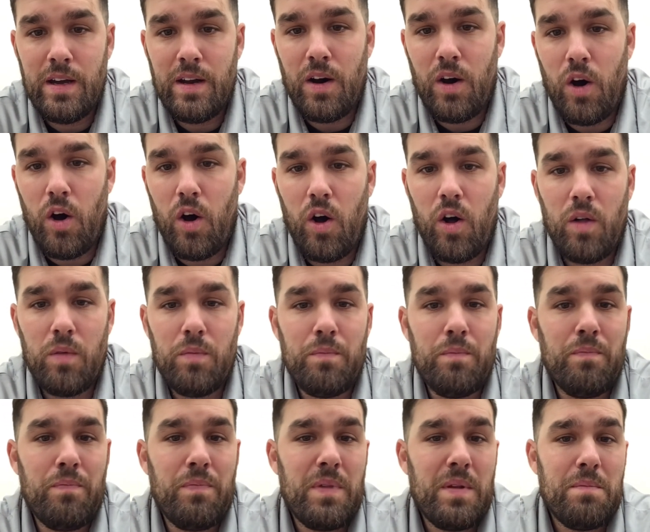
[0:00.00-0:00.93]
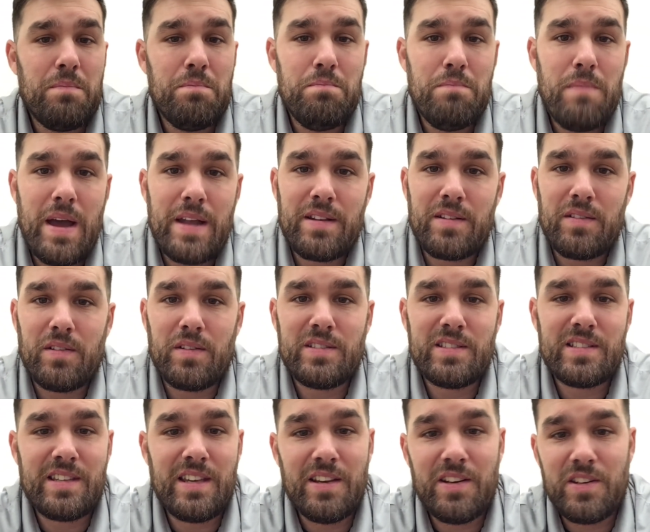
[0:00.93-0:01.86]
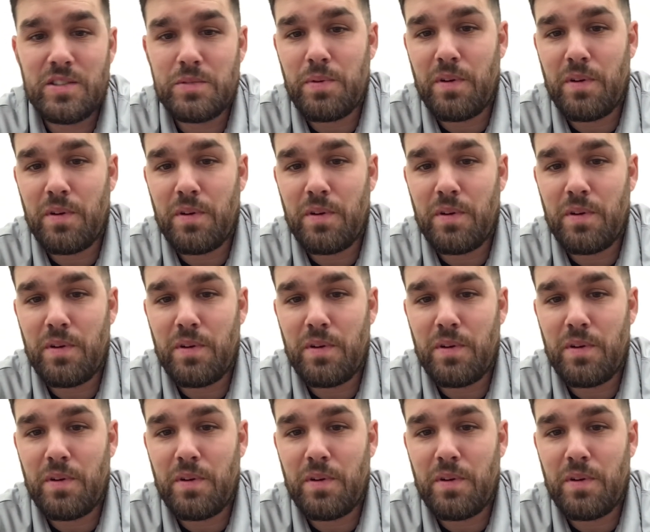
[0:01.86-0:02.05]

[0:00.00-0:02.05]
All mental skills